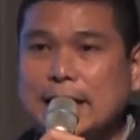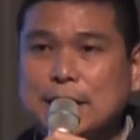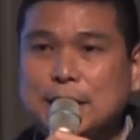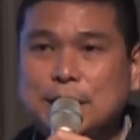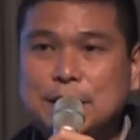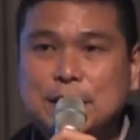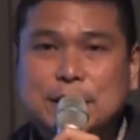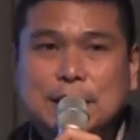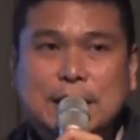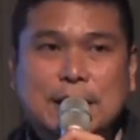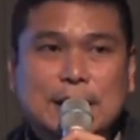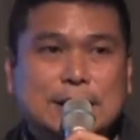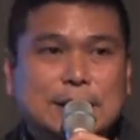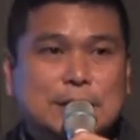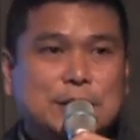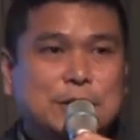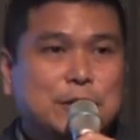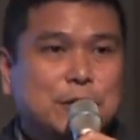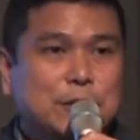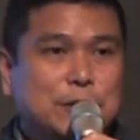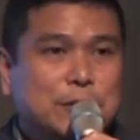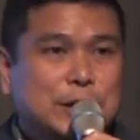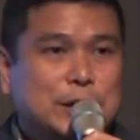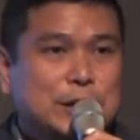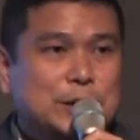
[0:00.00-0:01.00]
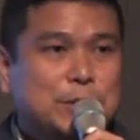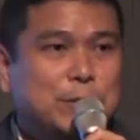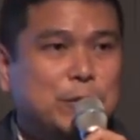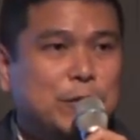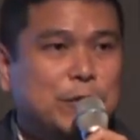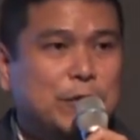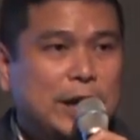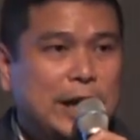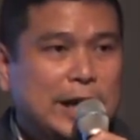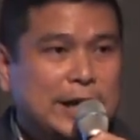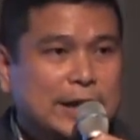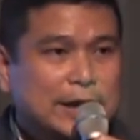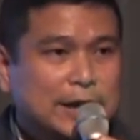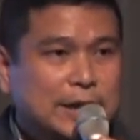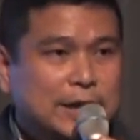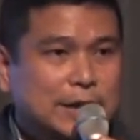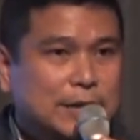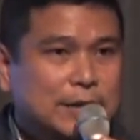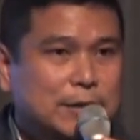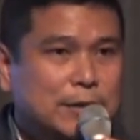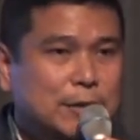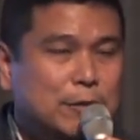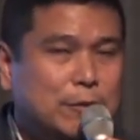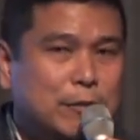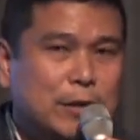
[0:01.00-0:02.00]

internet service provider,